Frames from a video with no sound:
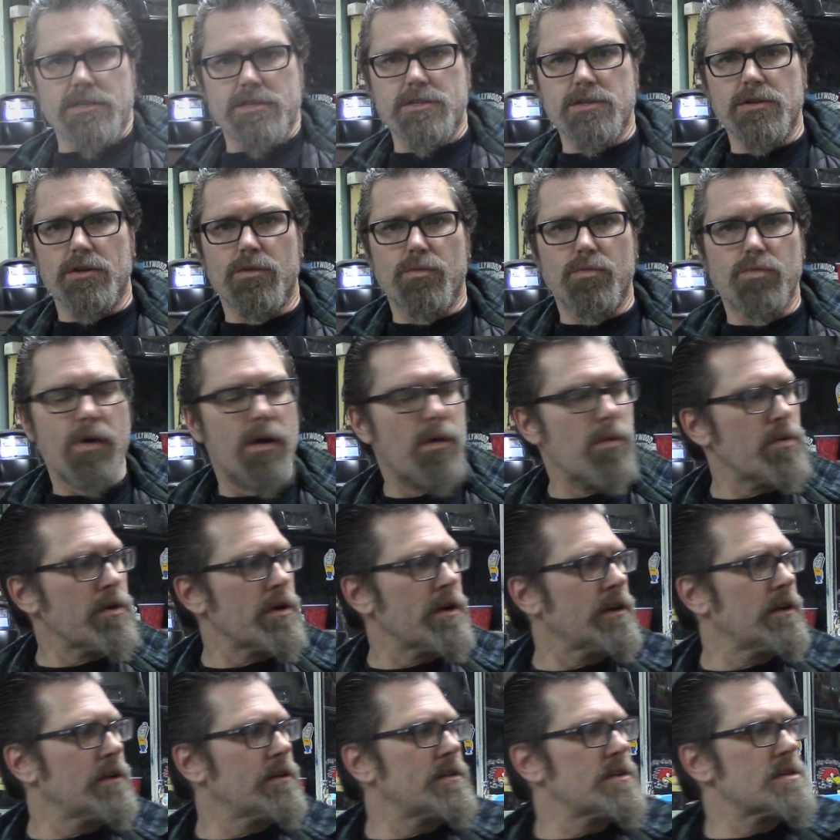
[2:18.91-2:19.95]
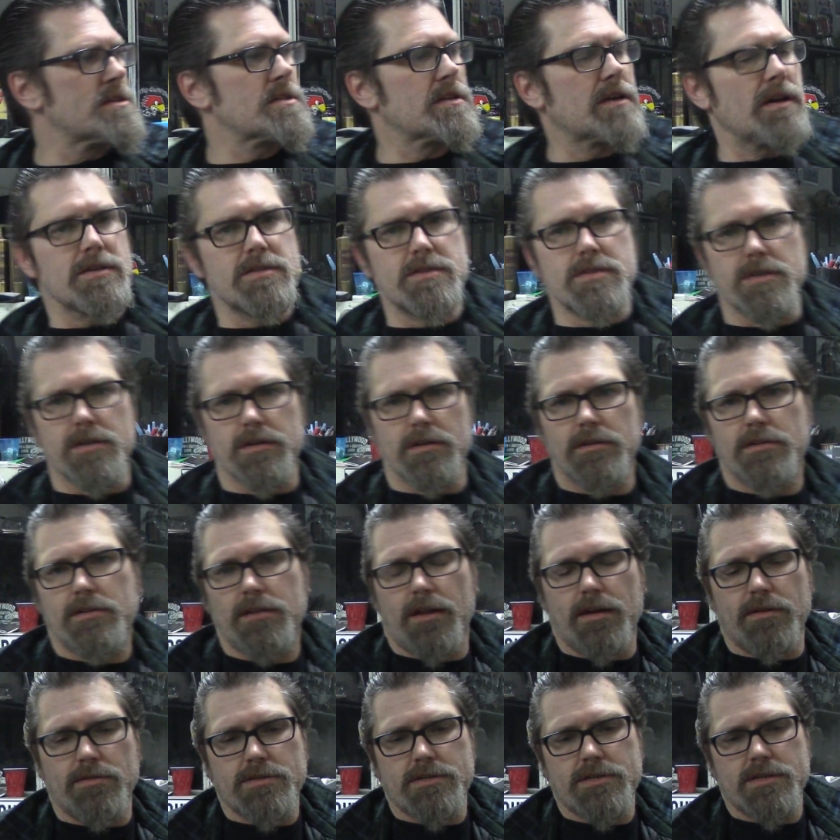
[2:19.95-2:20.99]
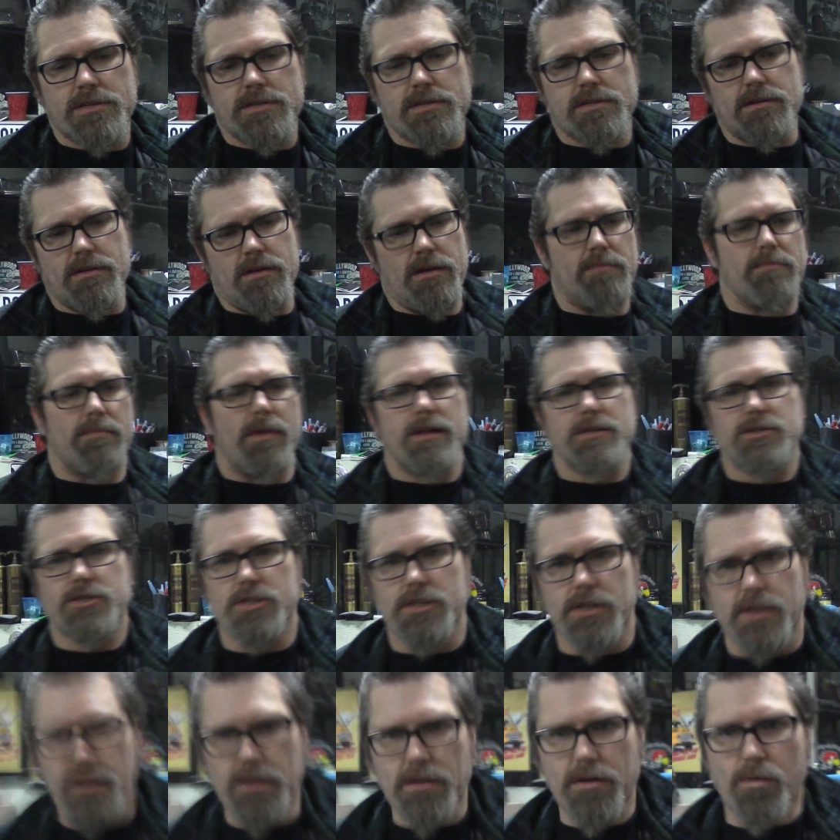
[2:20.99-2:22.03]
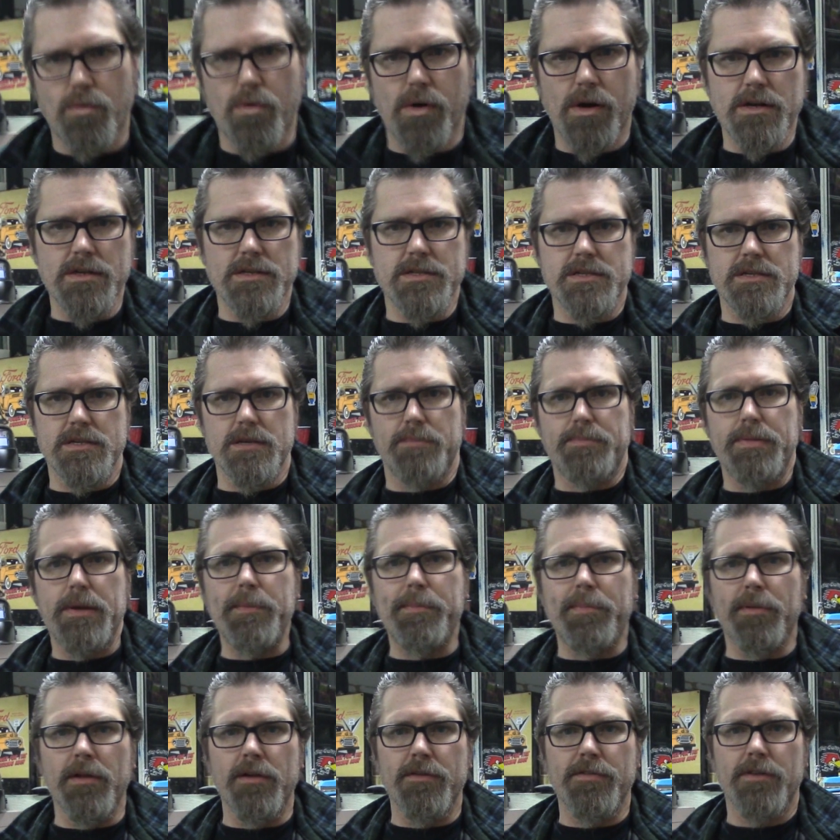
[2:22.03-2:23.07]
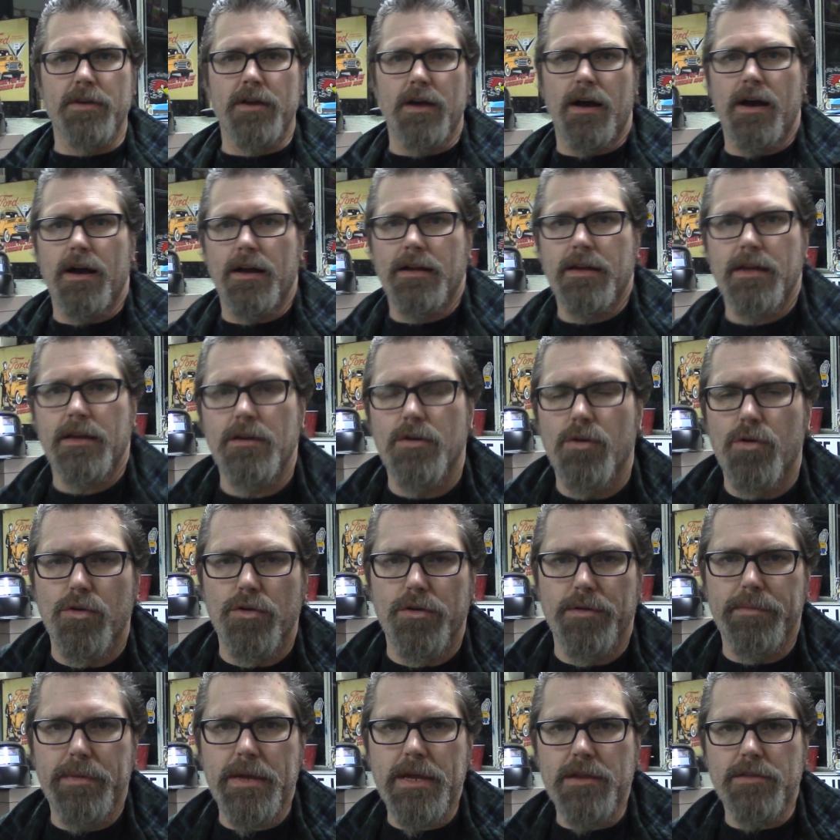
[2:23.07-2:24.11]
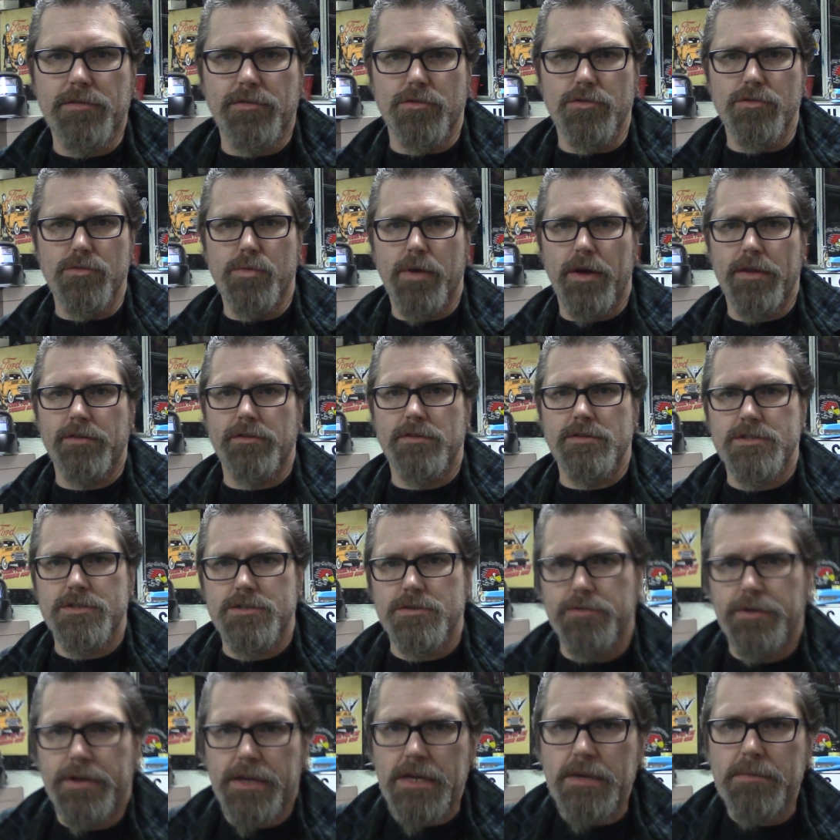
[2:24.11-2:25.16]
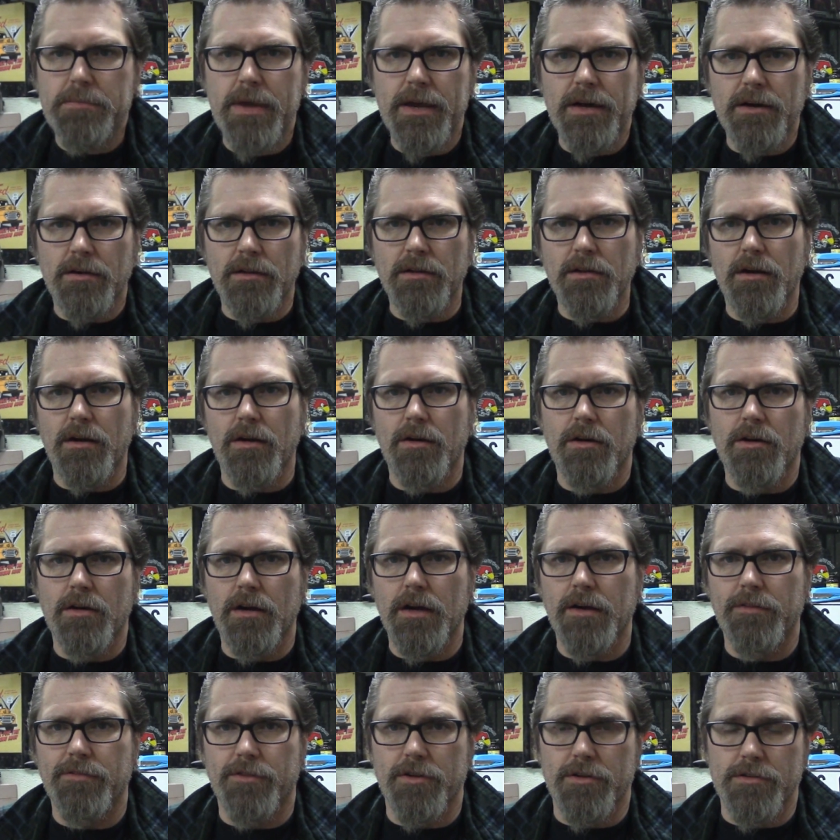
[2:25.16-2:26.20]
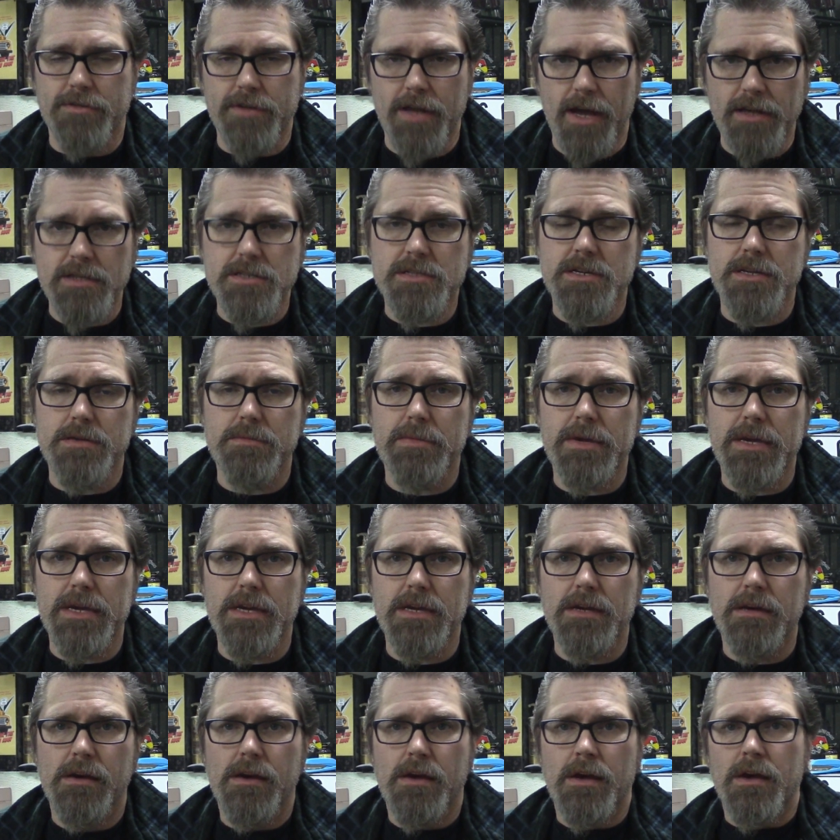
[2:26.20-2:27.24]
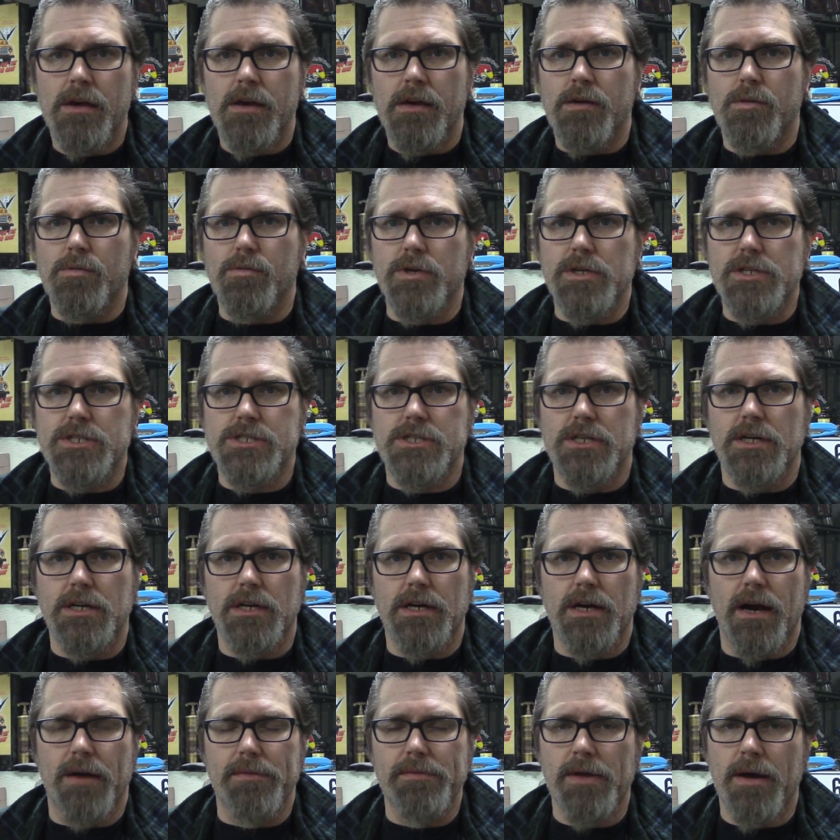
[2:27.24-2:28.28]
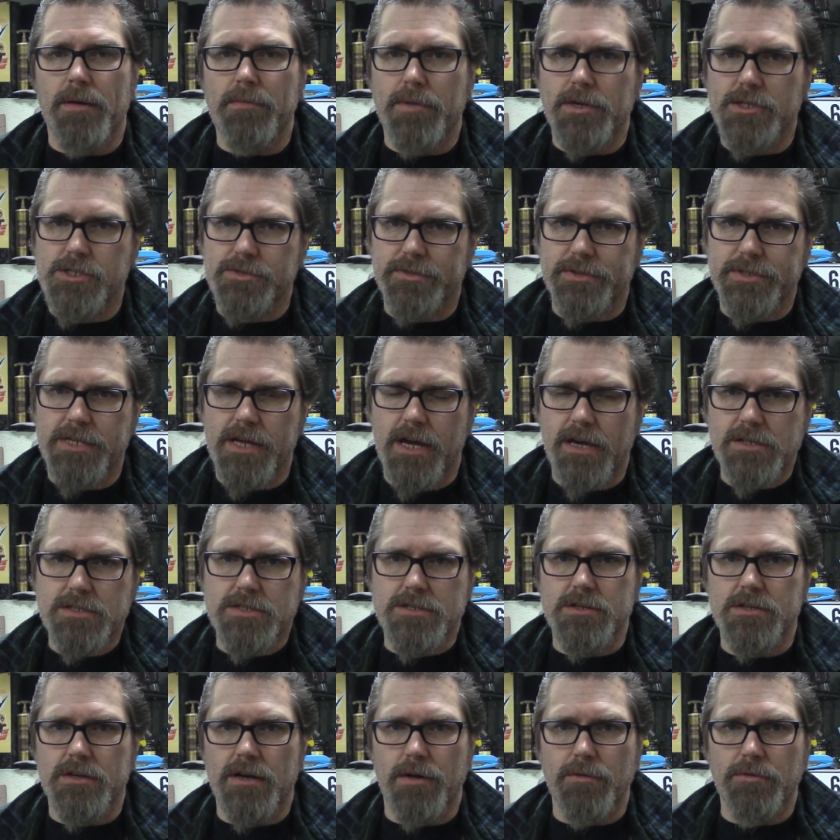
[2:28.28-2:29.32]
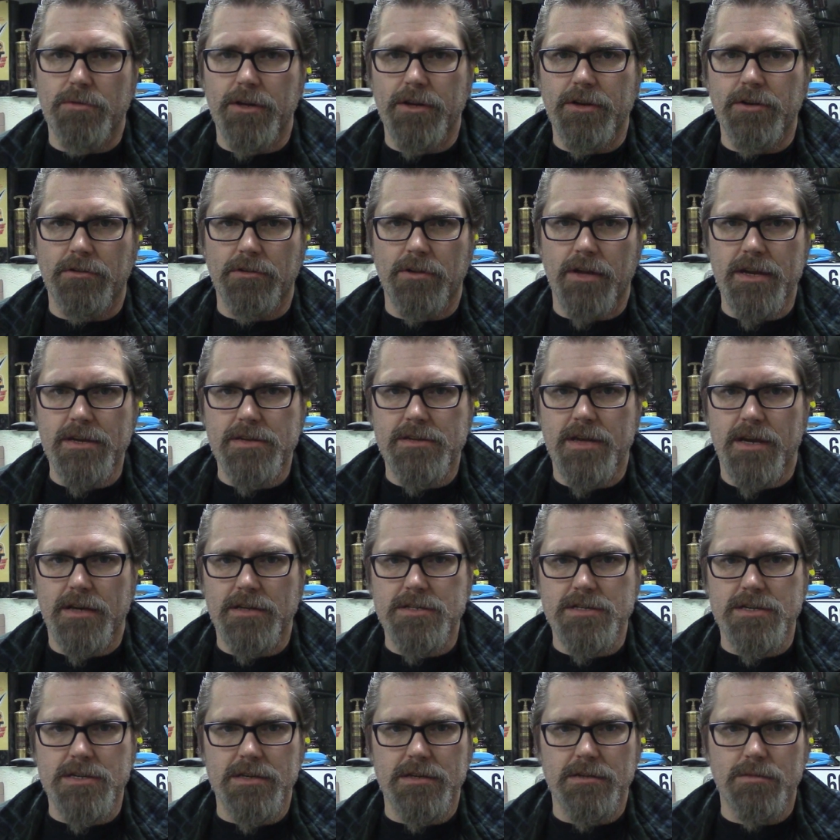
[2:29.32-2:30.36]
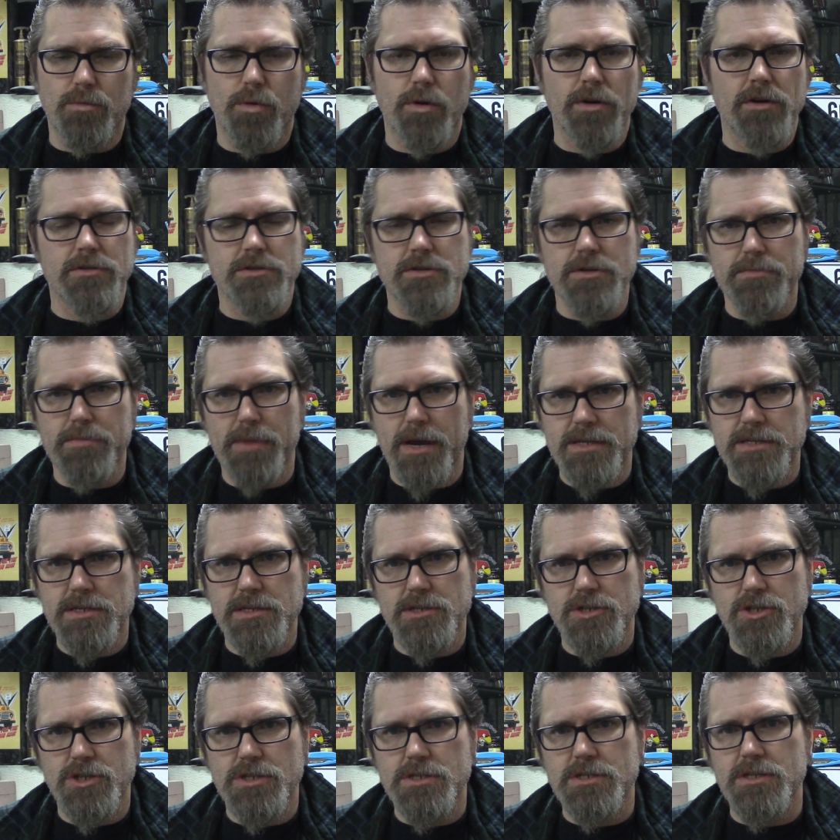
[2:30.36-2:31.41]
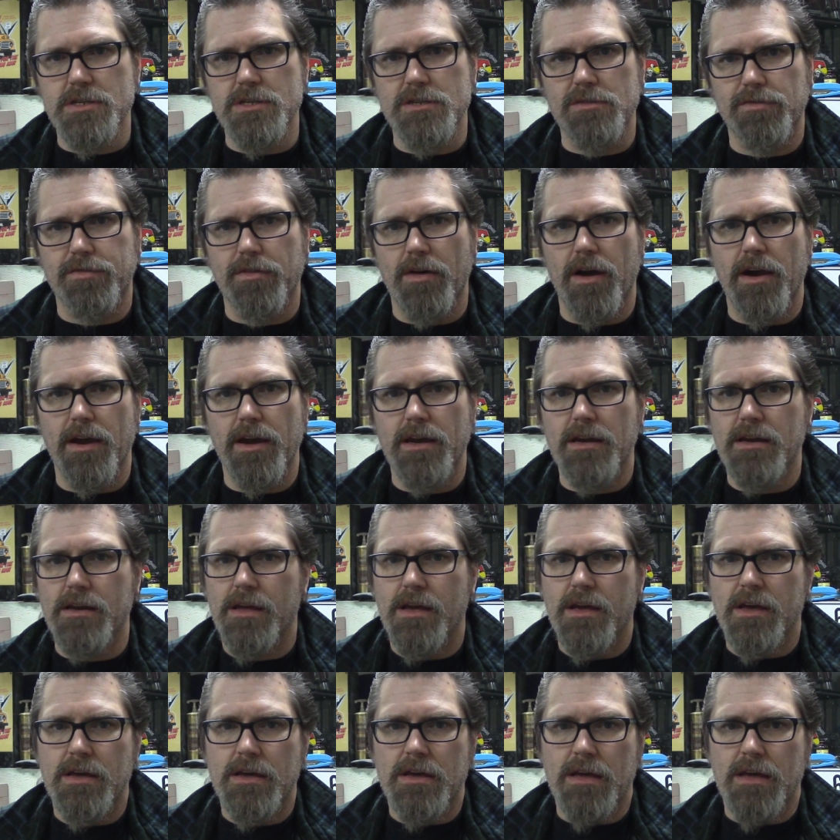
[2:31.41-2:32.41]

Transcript: so what we're going to discuss here that I was just mentioning was people are getting hold of me through, whether it's through email or if they're texting me, which I'm not much of a texter. I really don't like texting. 1 or 2 messages is fine.